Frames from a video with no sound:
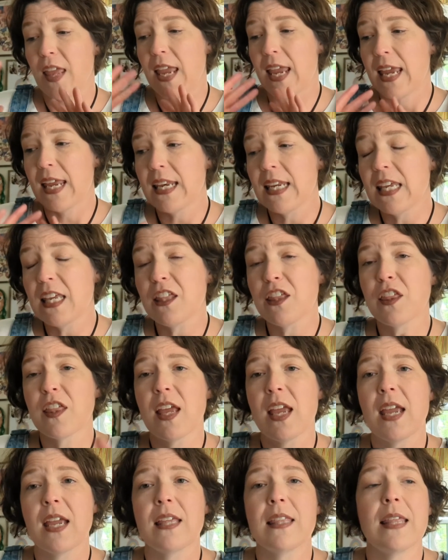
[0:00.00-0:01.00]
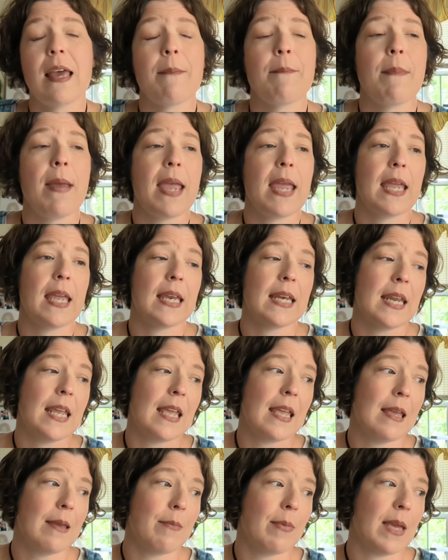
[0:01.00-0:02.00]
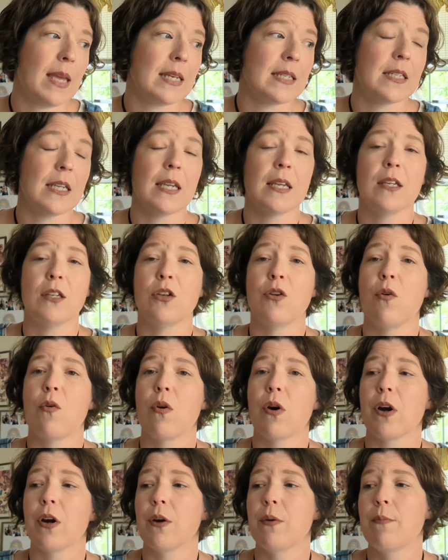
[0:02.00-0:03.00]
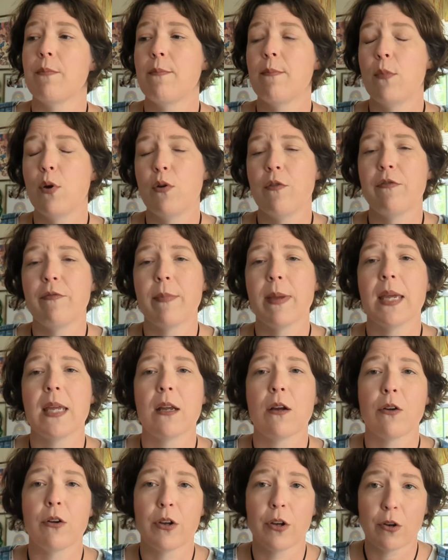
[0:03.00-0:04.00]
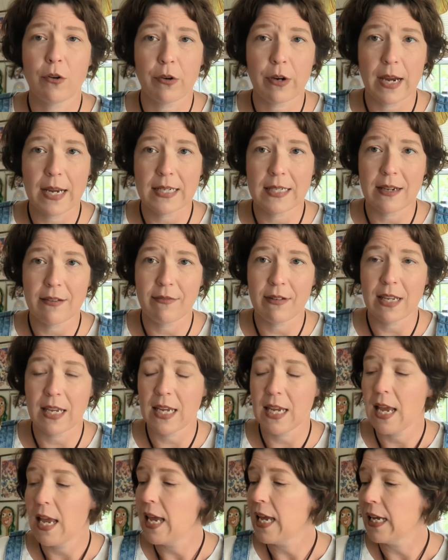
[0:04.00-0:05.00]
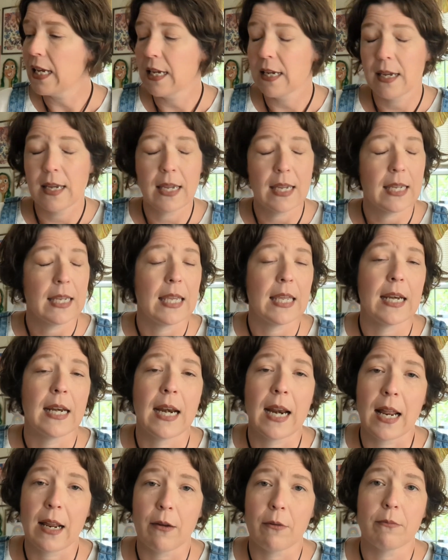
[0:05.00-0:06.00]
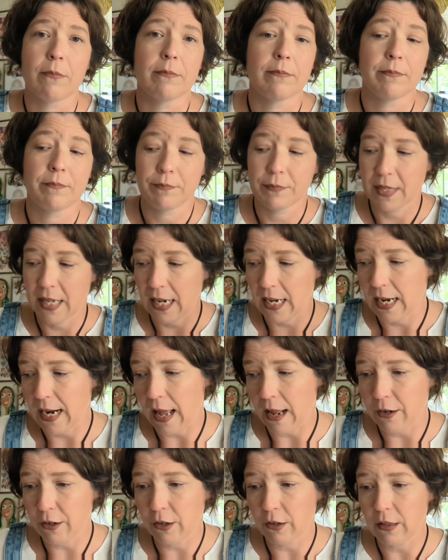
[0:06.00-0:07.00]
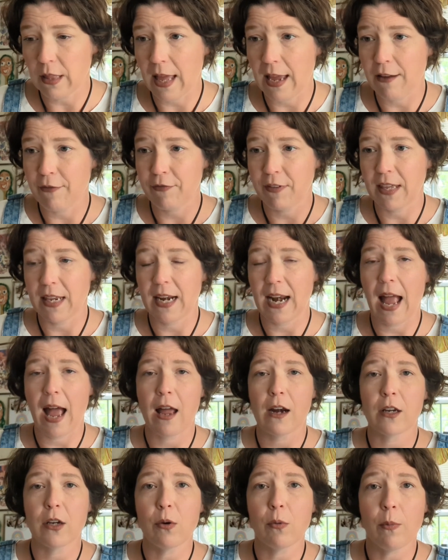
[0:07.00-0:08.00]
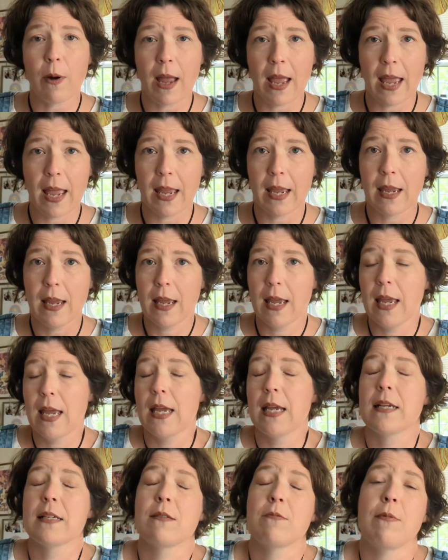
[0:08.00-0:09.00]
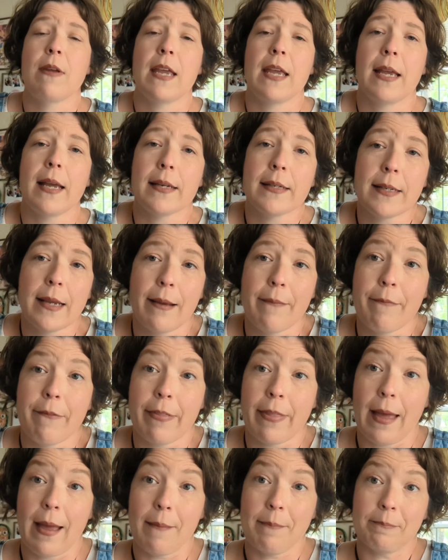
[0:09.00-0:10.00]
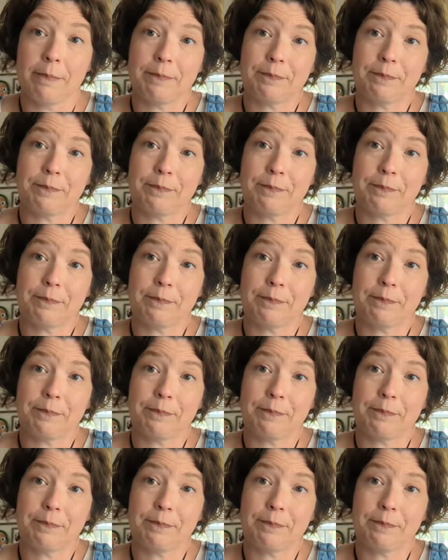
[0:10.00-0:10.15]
anything that may inhibit your movement or your creativity, get it out. Get it out of your life. Get it out of your way, because we ain't got time for that.